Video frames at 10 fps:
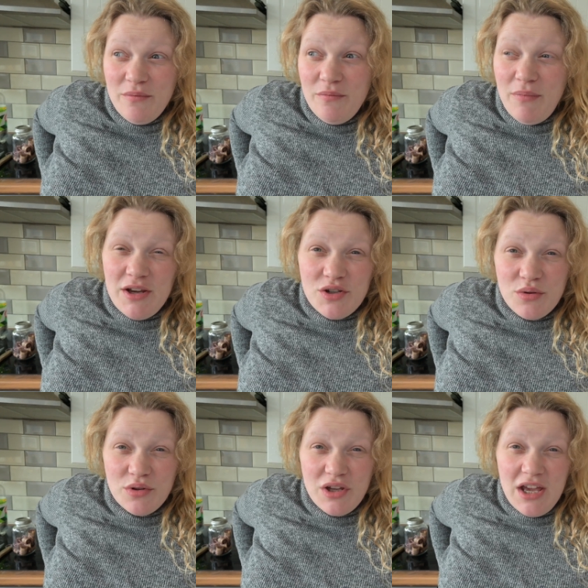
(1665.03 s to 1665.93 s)
make
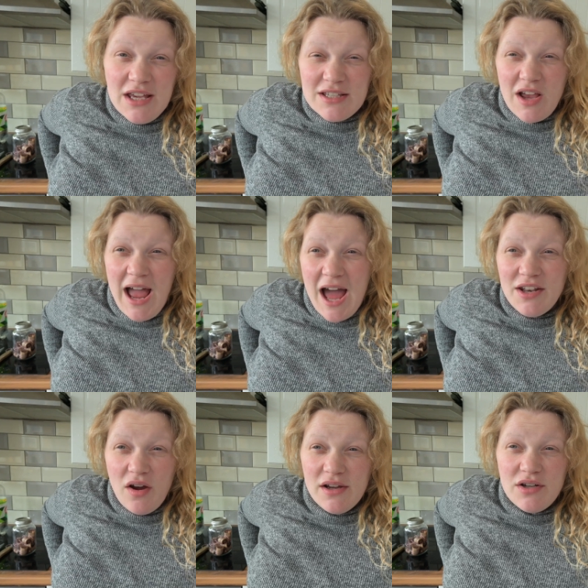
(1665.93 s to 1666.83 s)
sure that it's like at
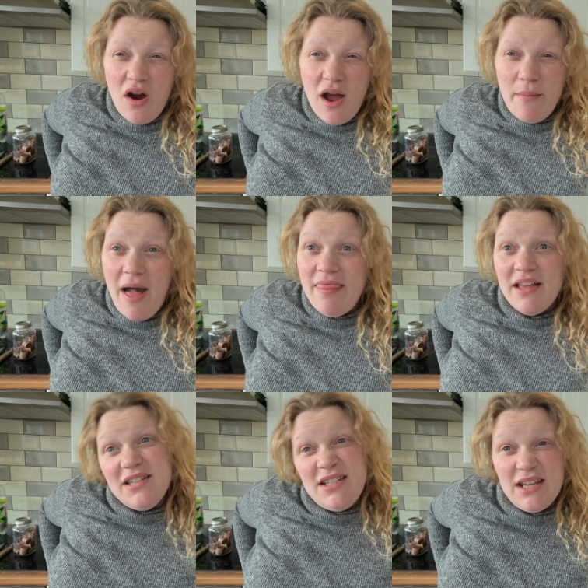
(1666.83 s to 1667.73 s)
night time and
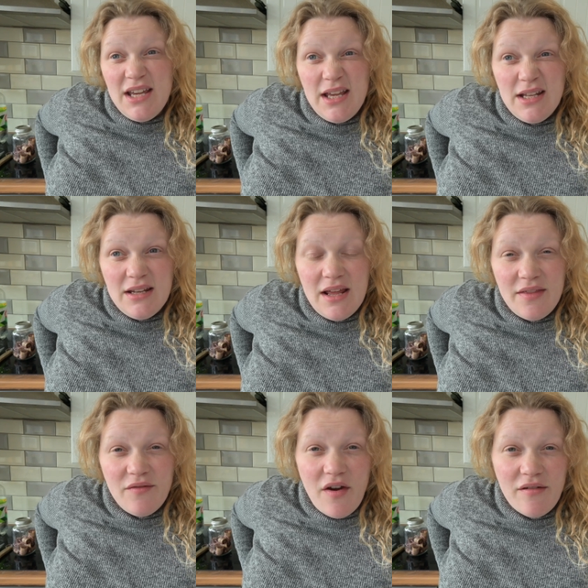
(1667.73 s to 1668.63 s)
then stick it in
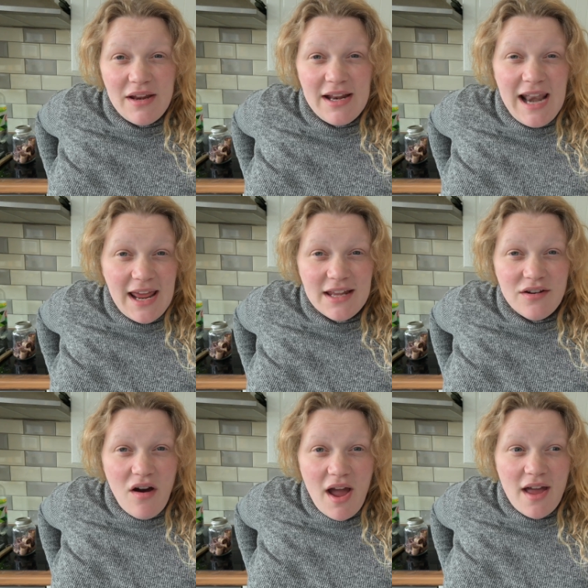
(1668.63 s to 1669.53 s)
very late at
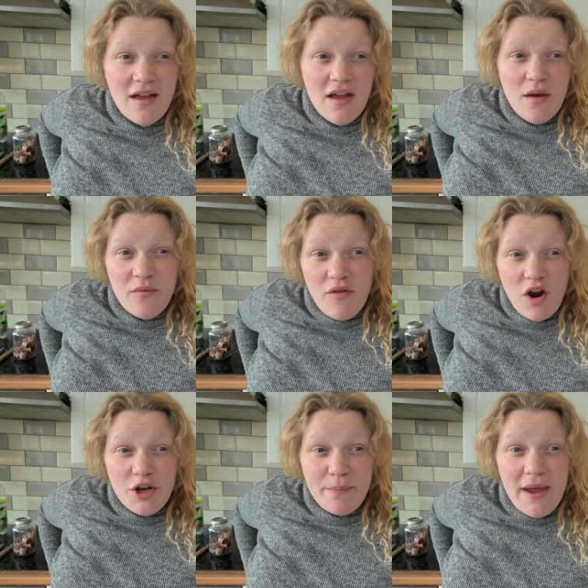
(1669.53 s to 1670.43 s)
night before
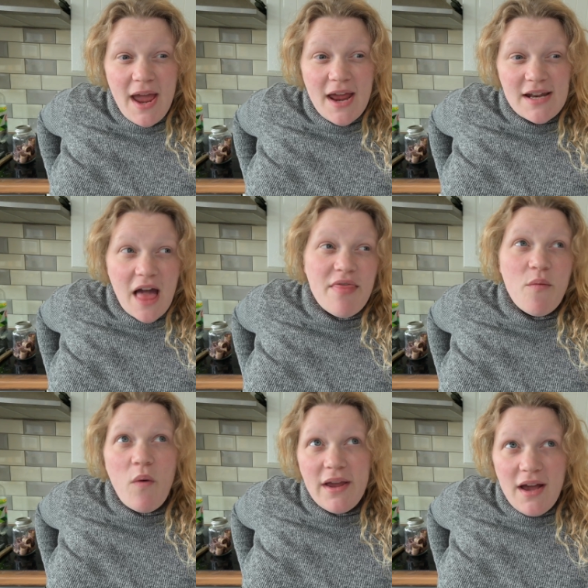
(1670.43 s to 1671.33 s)
I go to bed, and
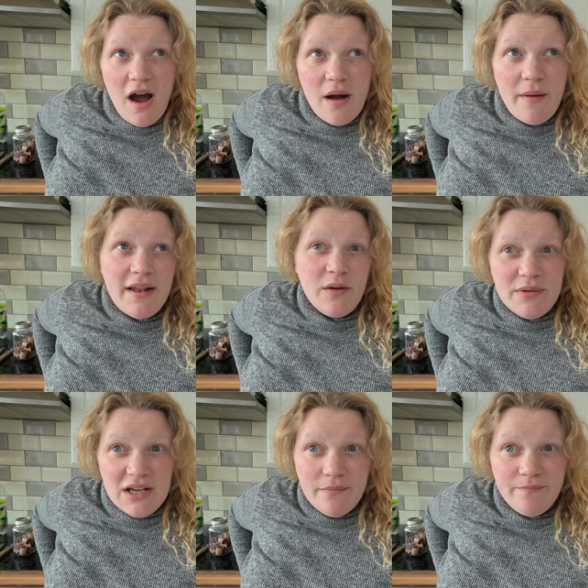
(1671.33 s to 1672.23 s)
then wake up and it'll
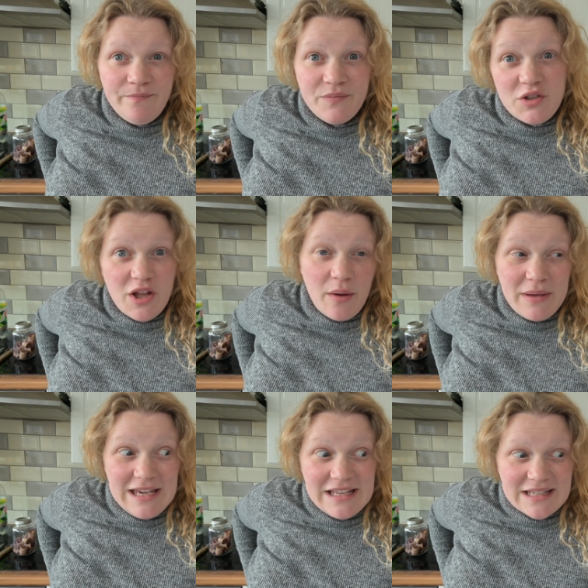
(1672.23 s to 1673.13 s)
be done. So that'll
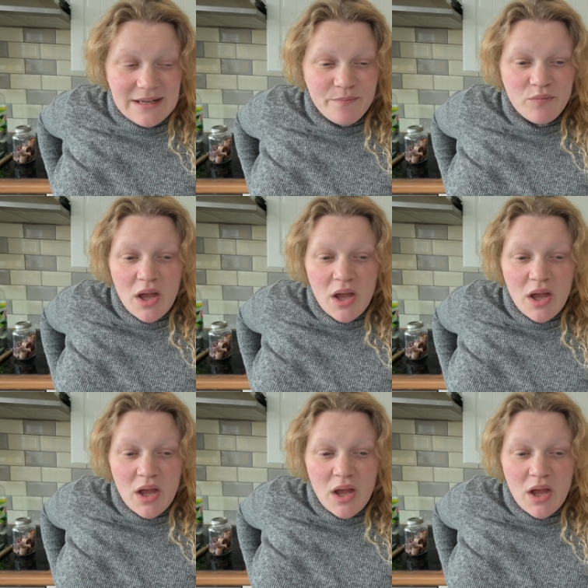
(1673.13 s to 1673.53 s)
be easy.